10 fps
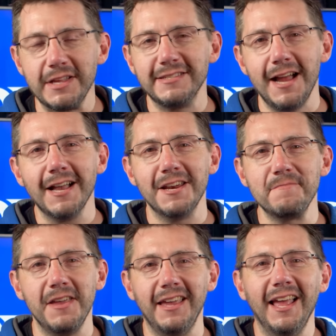that's not
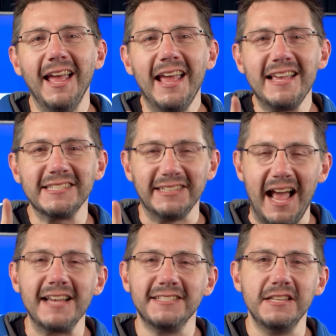gonna be his
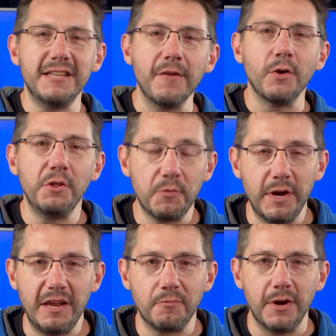last endeavor in
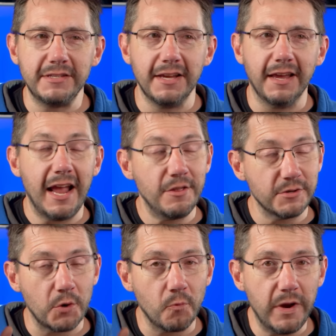3D printing, and
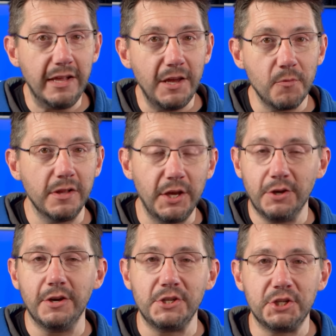there's a really, really
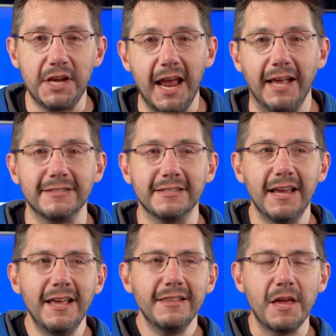good chance
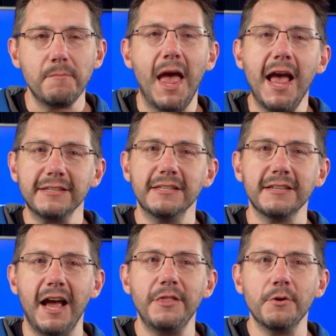that Max
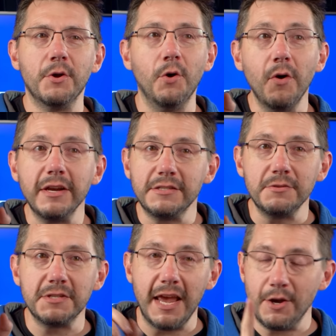is either going
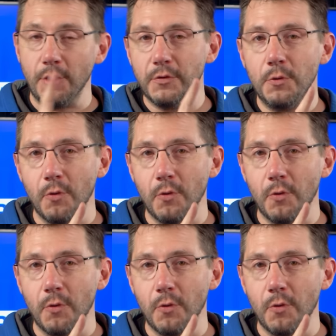to take over the